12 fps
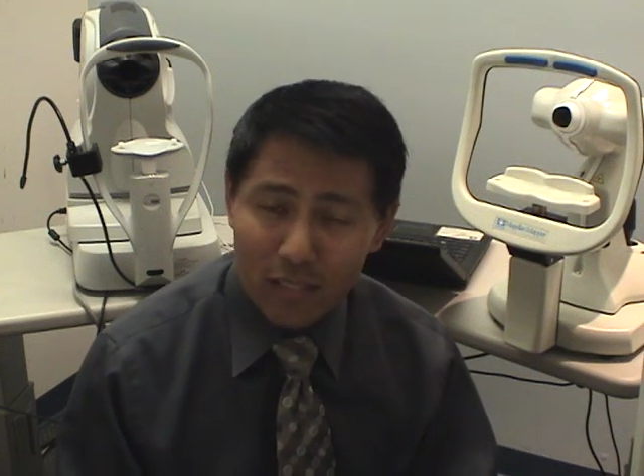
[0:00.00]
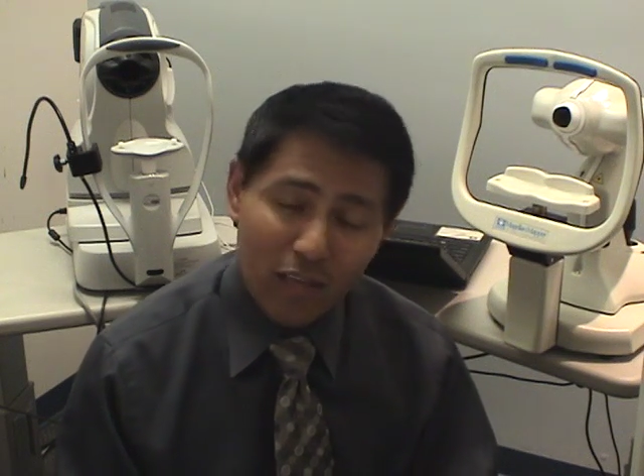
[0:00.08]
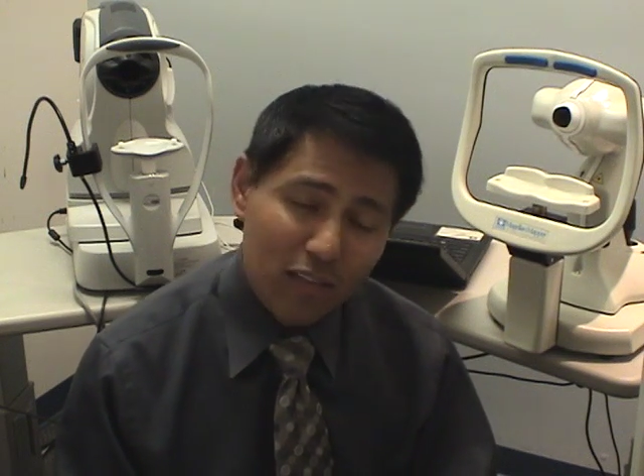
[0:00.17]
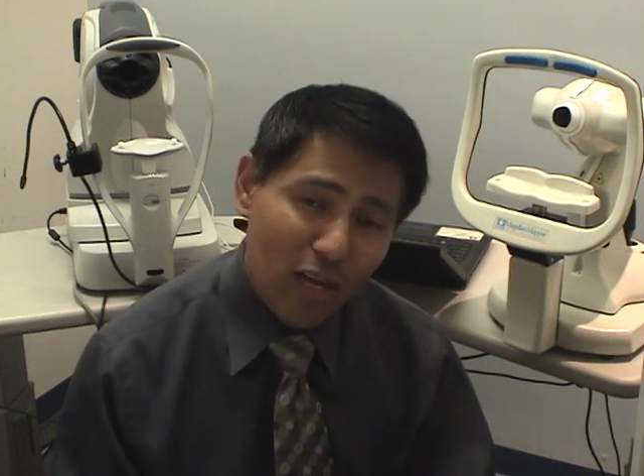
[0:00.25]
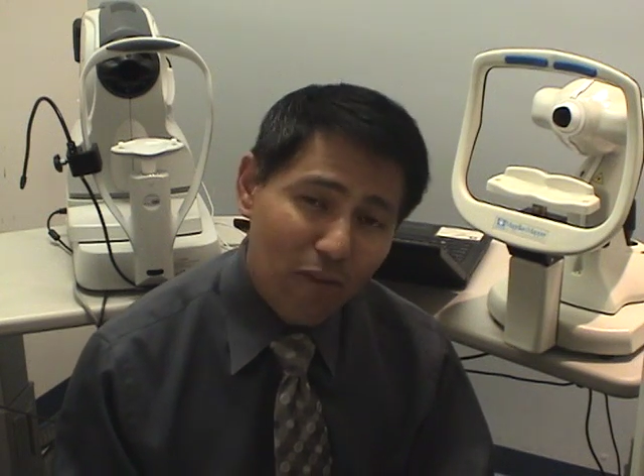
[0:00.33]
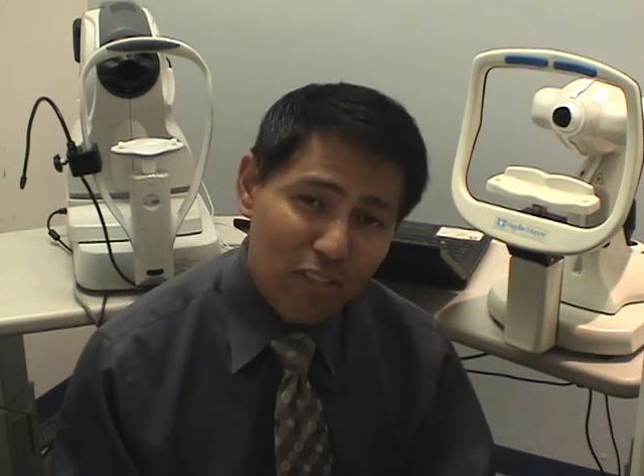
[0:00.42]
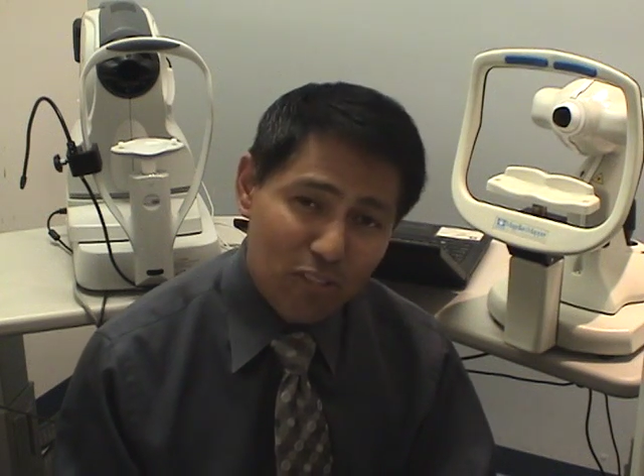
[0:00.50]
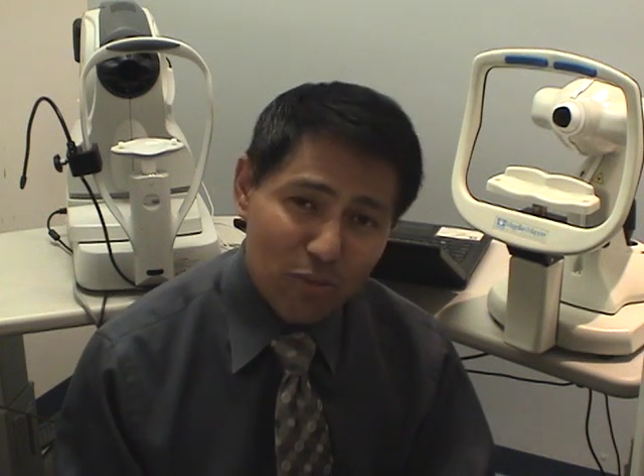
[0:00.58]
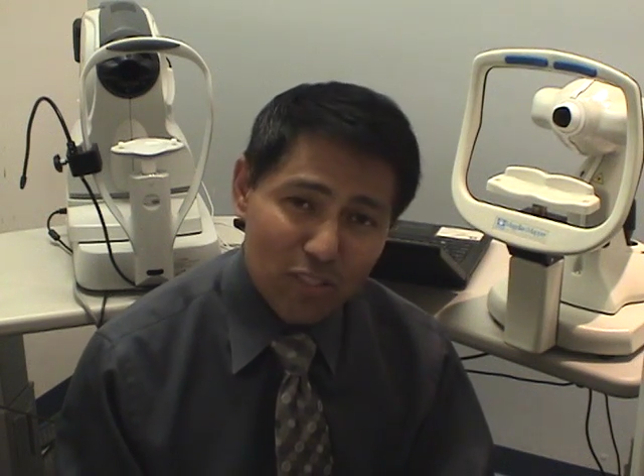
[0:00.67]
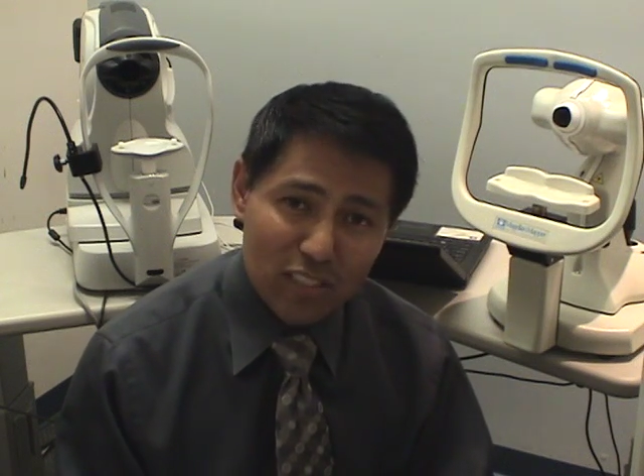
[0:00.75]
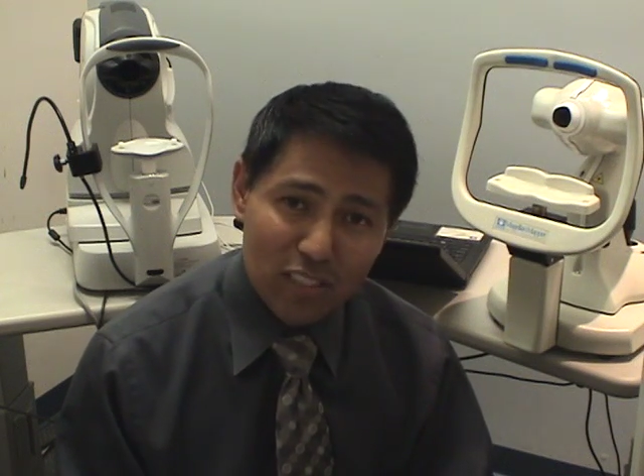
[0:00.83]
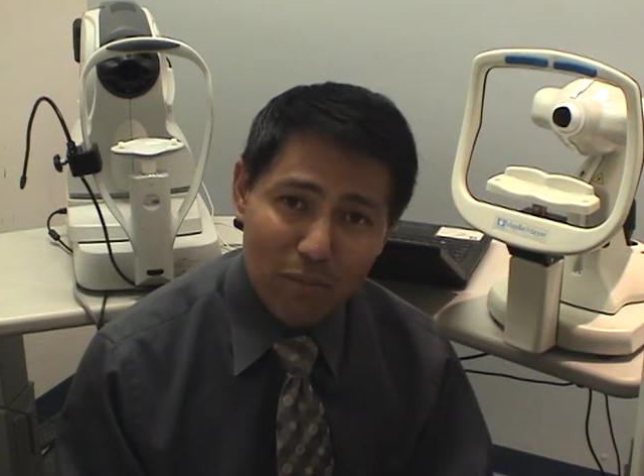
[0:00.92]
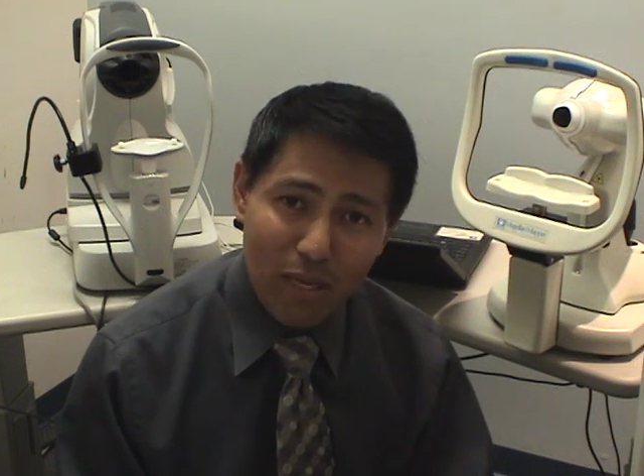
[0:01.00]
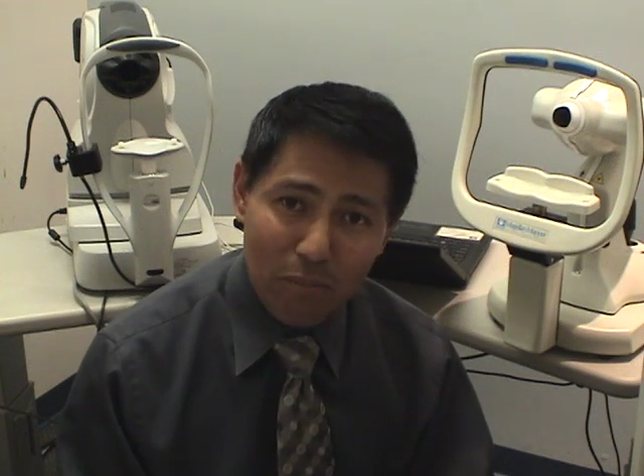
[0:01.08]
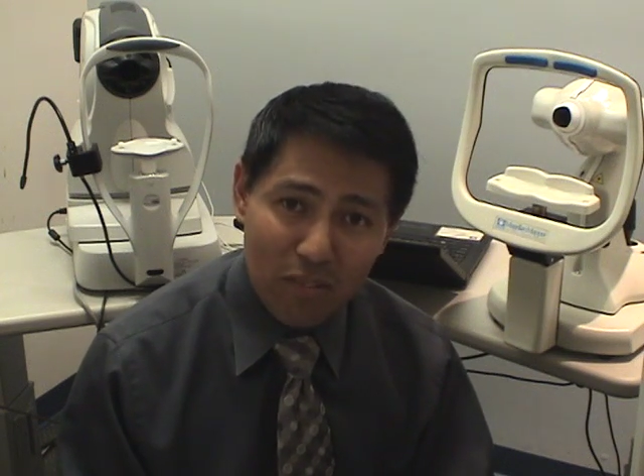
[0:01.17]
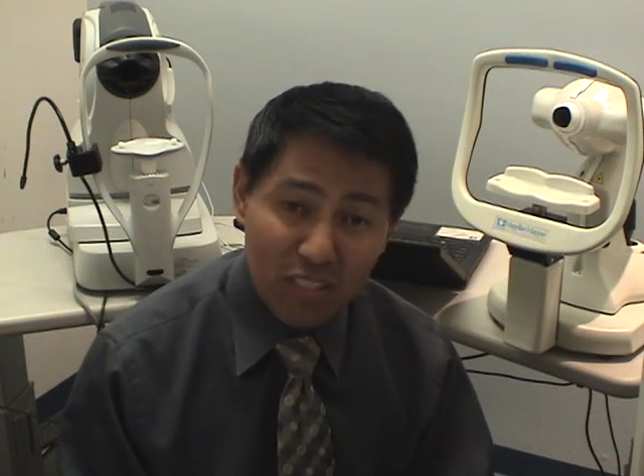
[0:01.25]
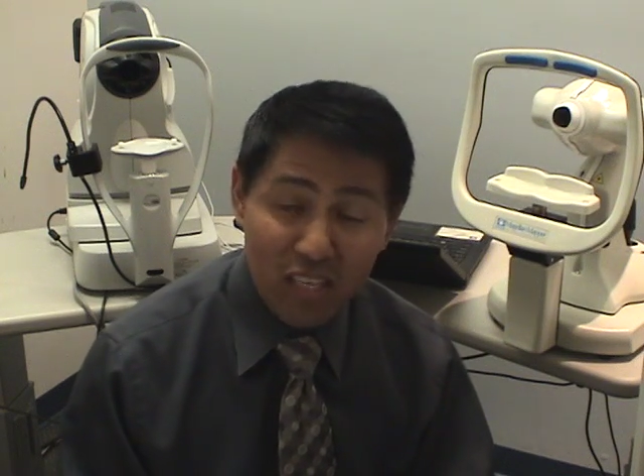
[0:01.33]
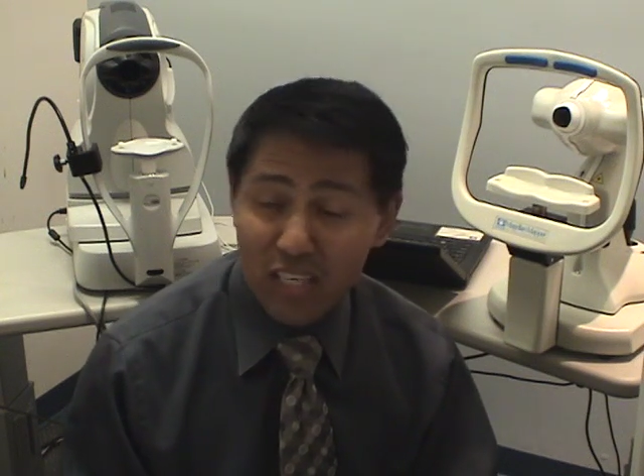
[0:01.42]
Now, the obvious reasons
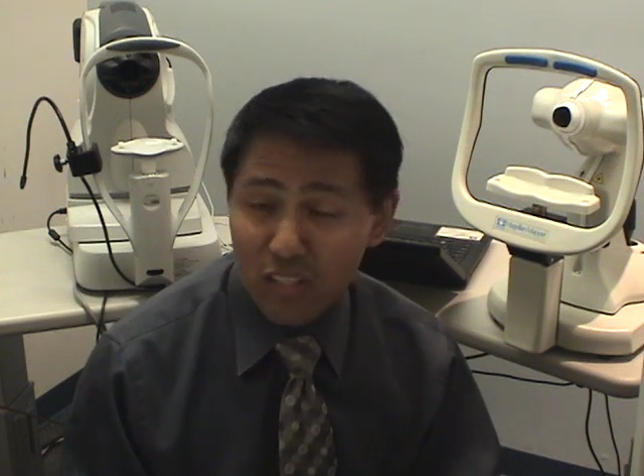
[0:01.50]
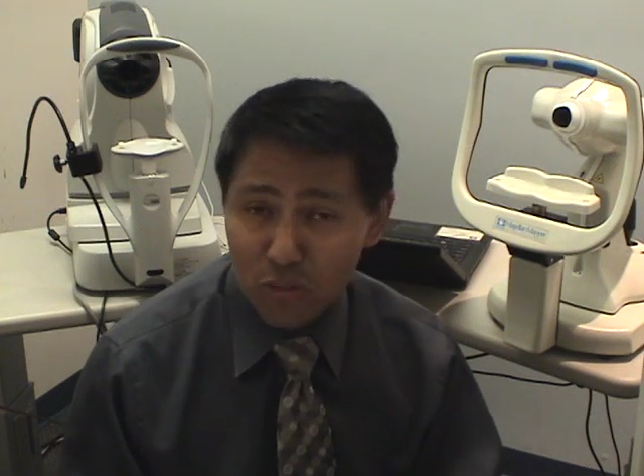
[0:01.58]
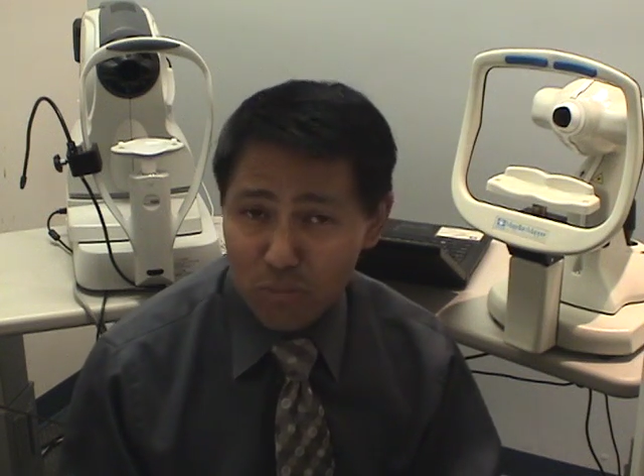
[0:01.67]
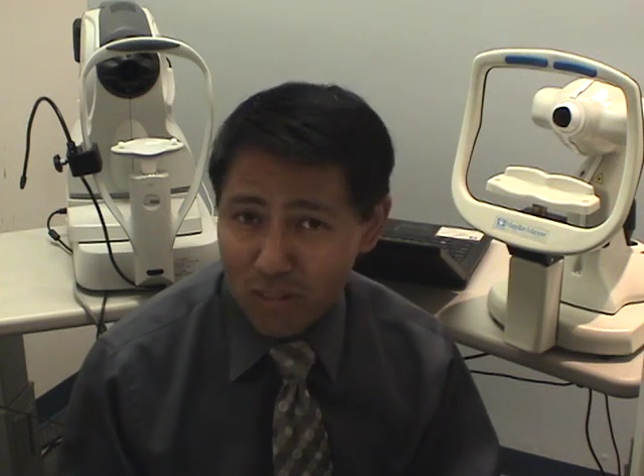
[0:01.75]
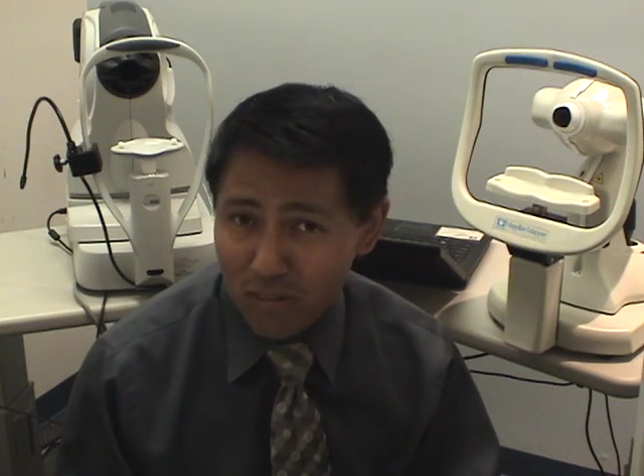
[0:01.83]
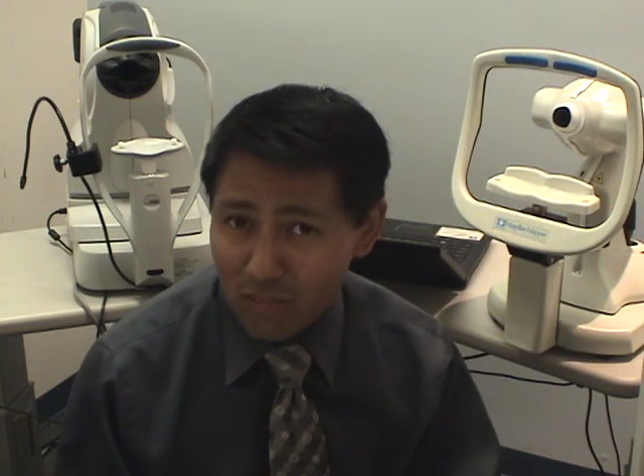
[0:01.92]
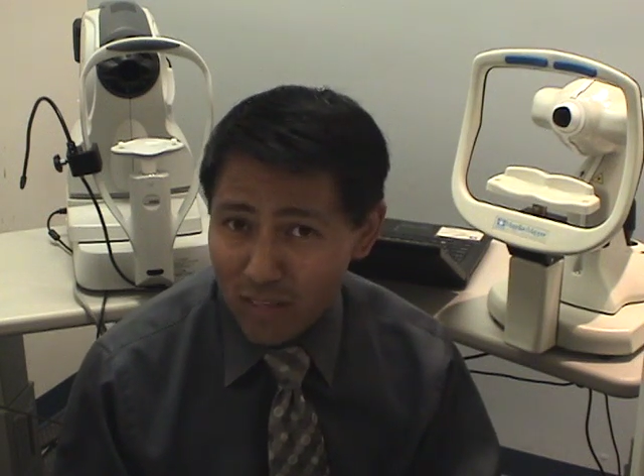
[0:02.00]
might be getting a new pair